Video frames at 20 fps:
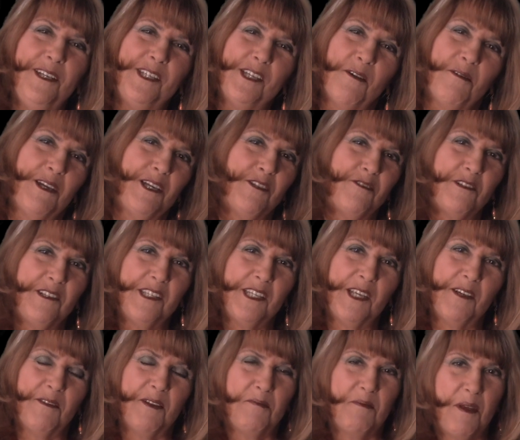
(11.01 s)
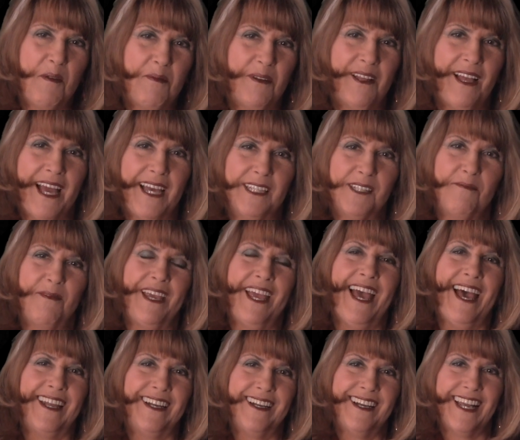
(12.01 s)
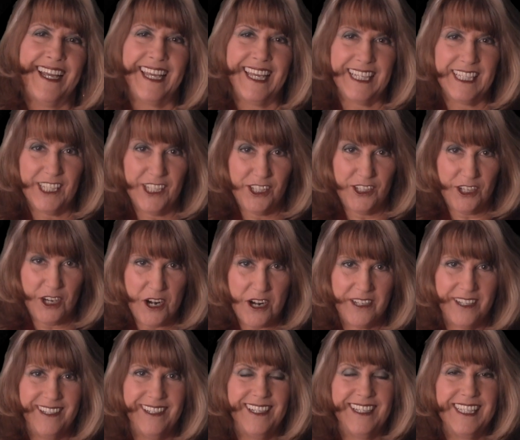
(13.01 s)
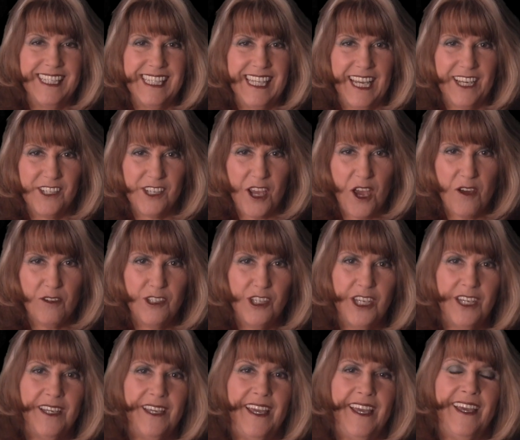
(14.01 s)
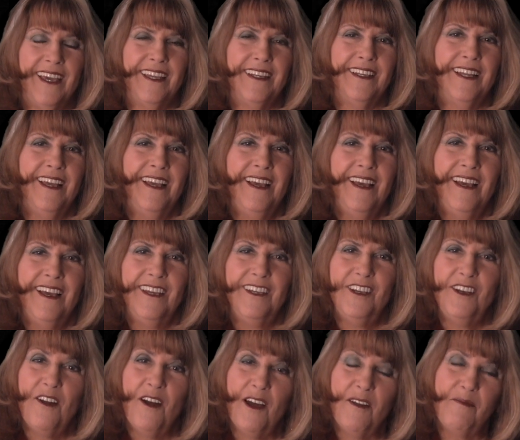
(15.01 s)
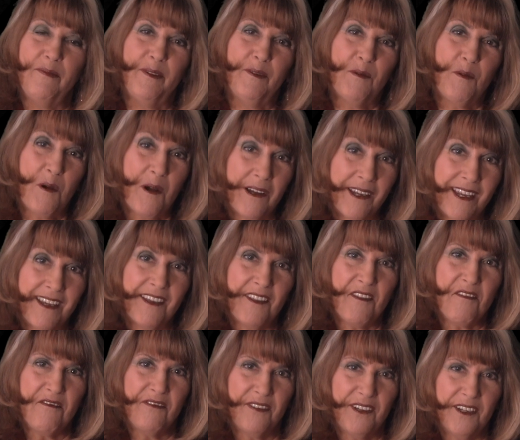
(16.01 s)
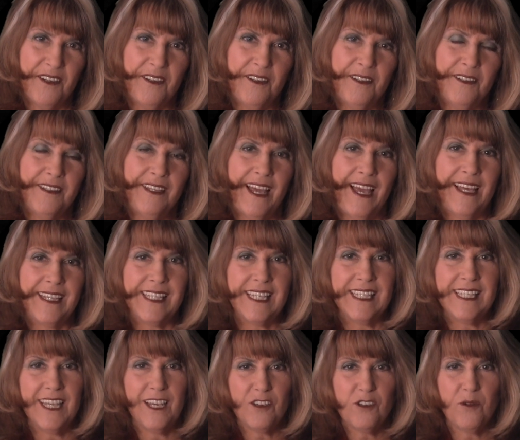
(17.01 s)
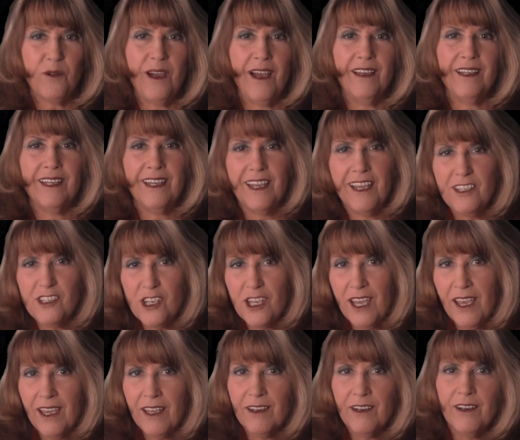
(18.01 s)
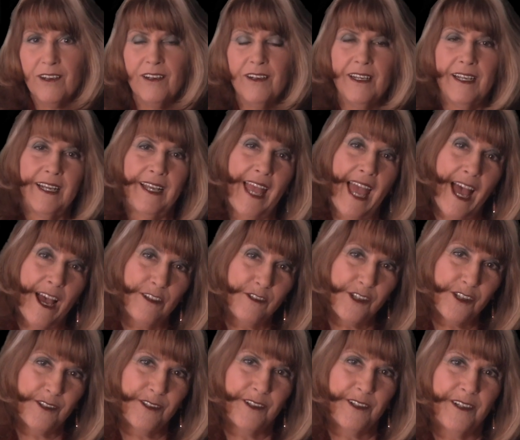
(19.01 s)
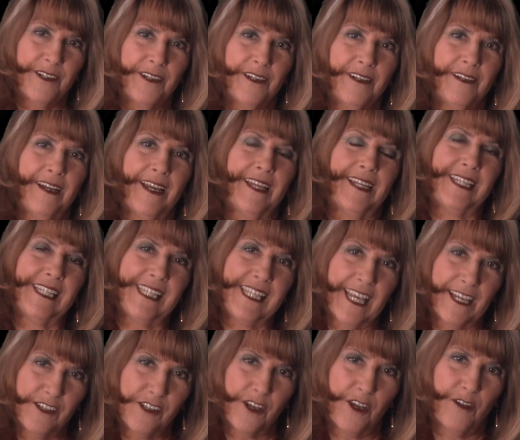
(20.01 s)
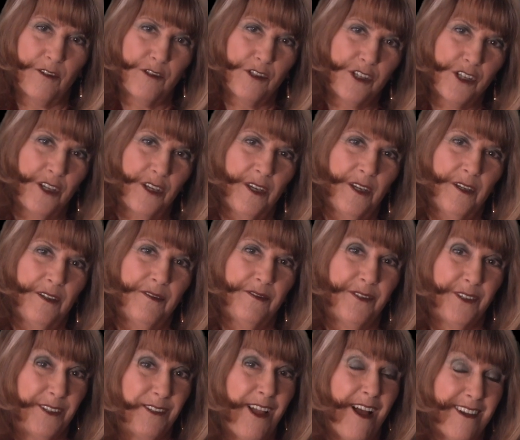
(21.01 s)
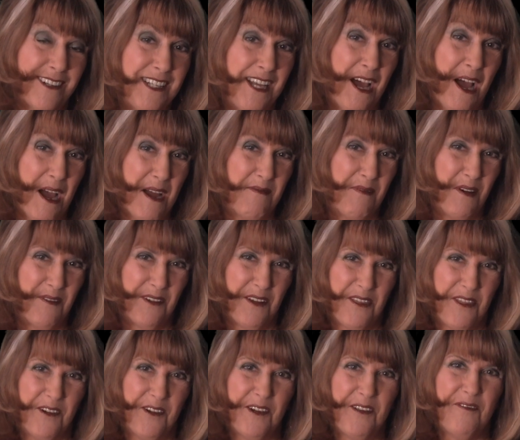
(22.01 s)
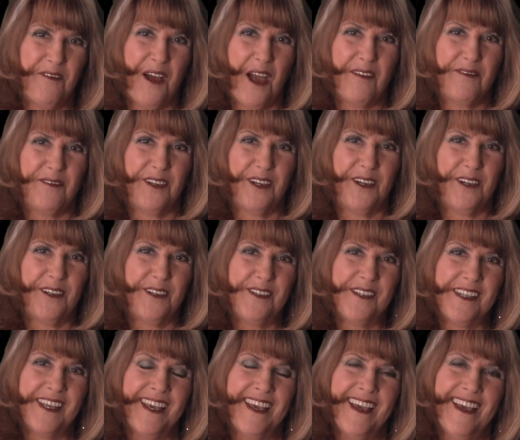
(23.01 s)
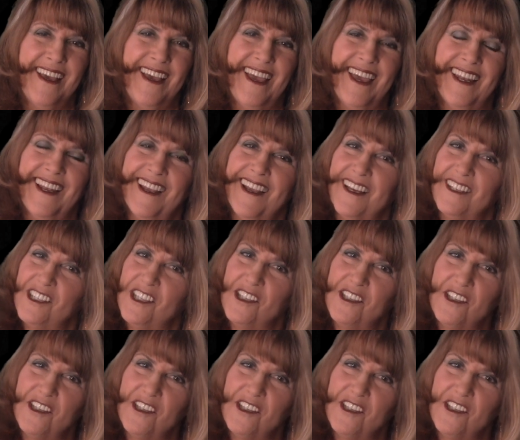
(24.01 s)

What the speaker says: always so interesting when people ask me, how did I get started in sex coaching? And, I've been working in the field as a sexuality educator and a counselor and a sex coach for a long time, over 35 years. And I got